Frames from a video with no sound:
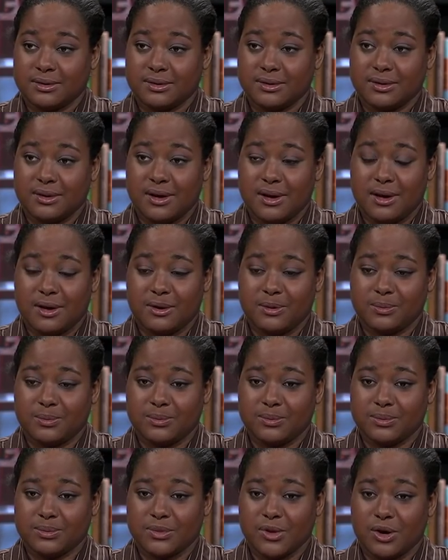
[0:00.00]

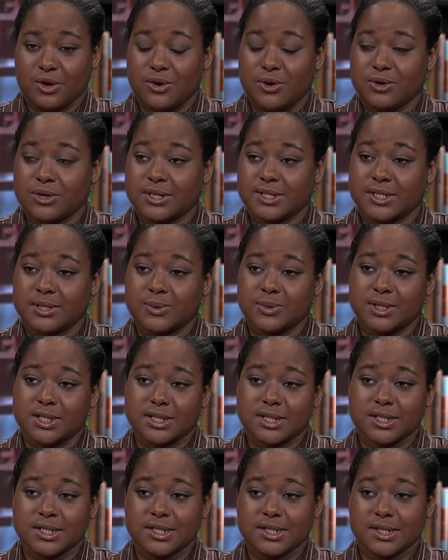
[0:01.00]
Um, according to
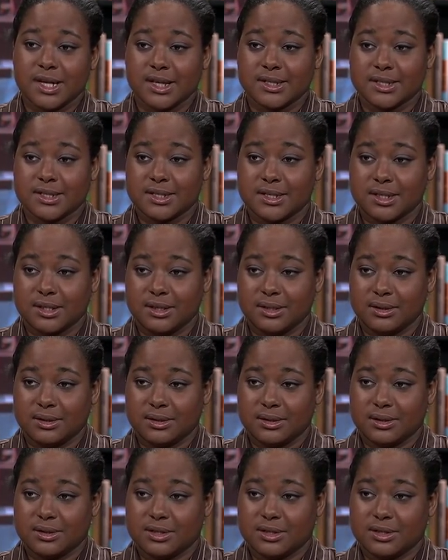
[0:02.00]
witnesses at the scene,